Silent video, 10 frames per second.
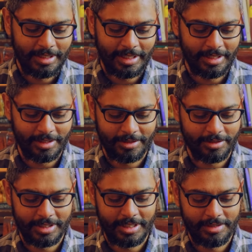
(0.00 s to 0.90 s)
and
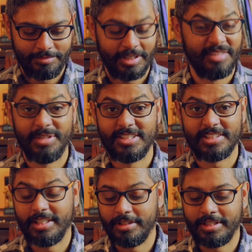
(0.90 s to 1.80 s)
literally 5
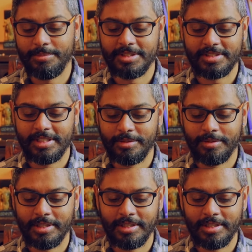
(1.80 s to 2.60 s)
minutes later, 10 minutes later,